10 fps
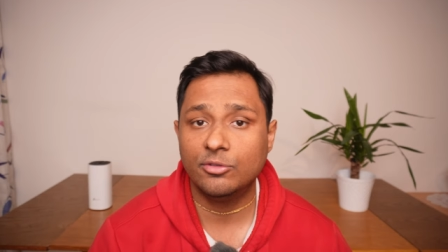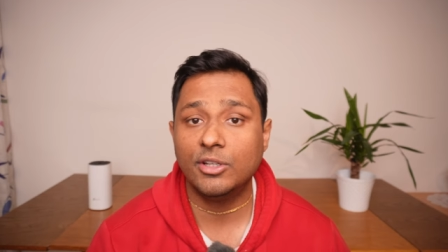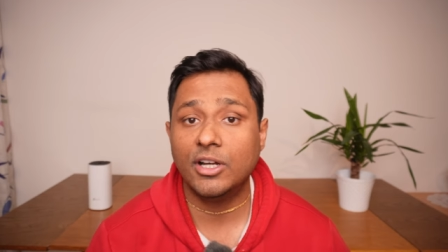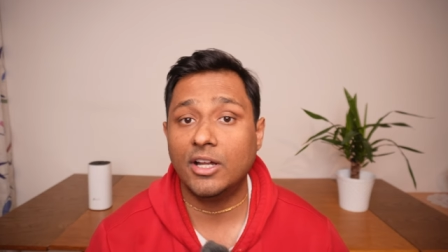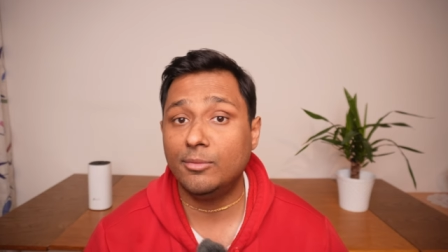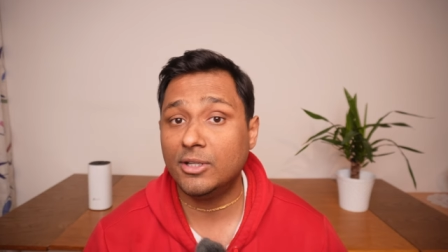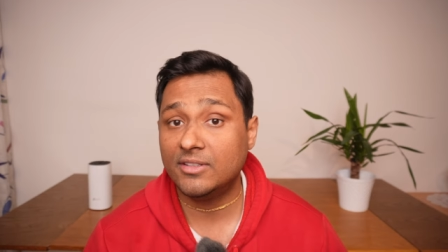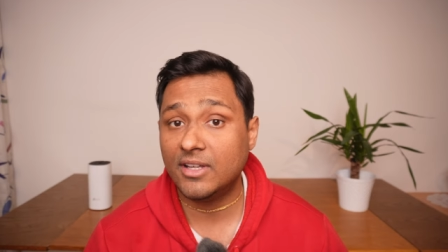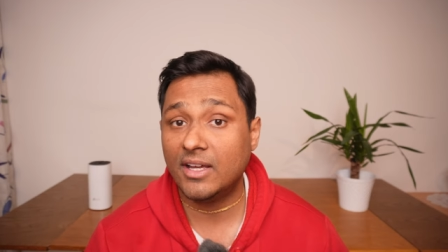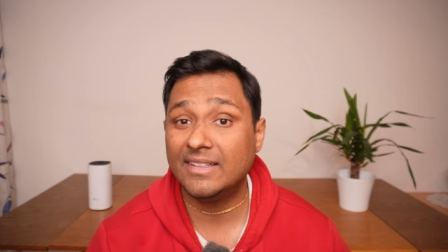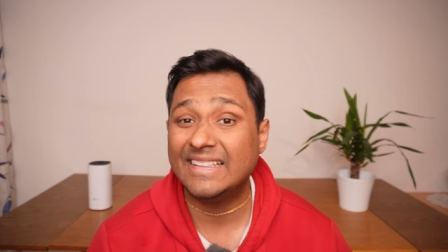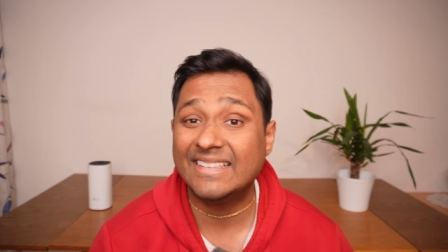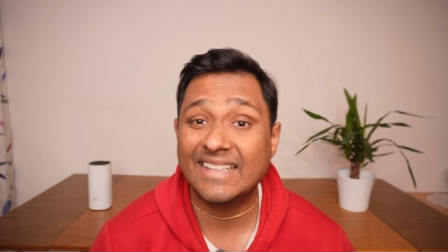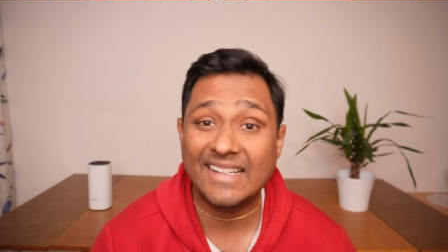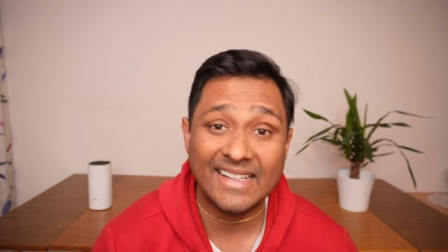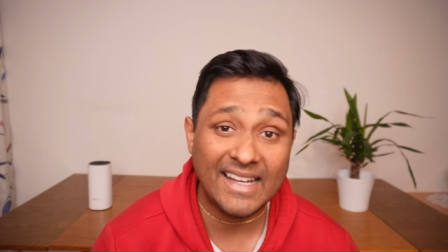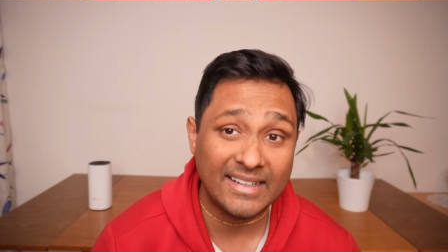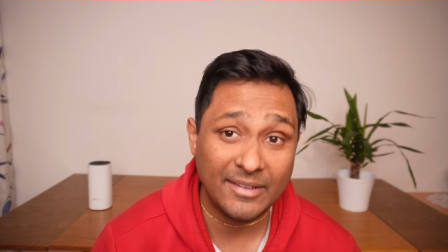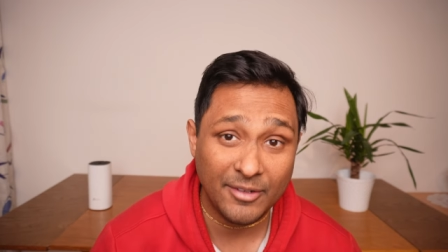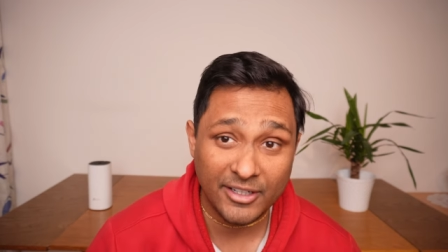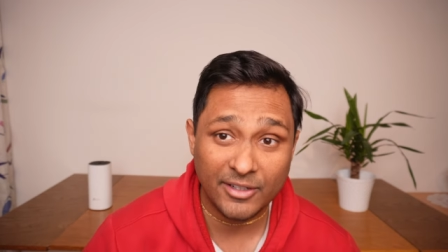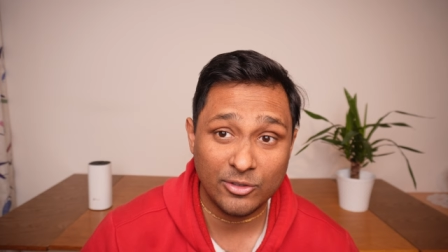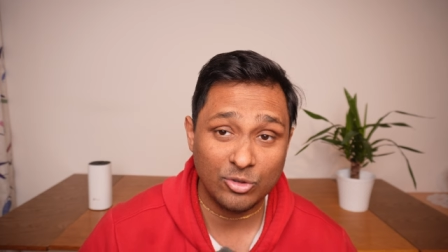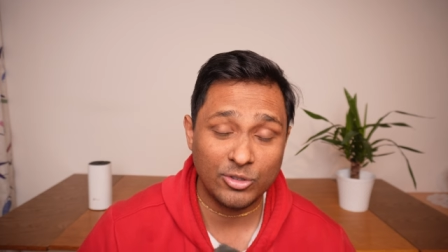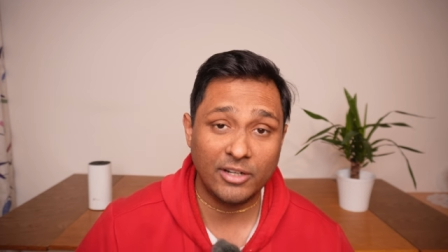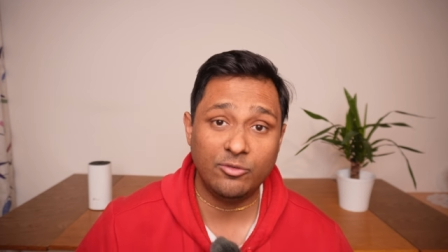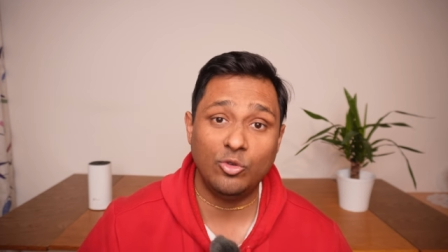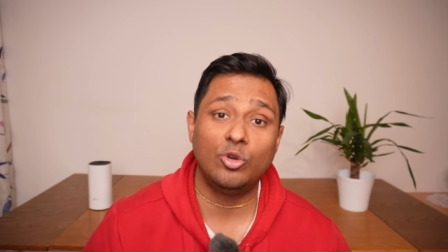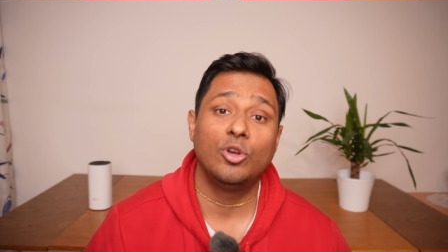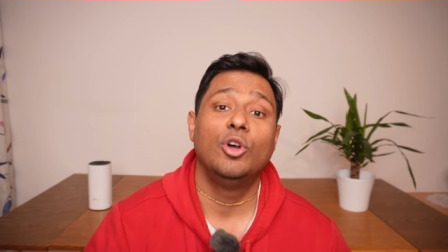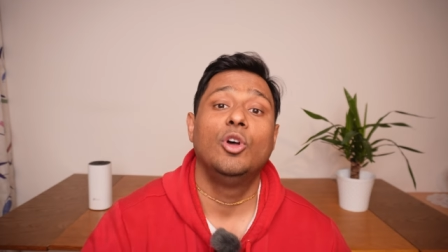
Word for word: So the karma sthan is getting activated. So therefore,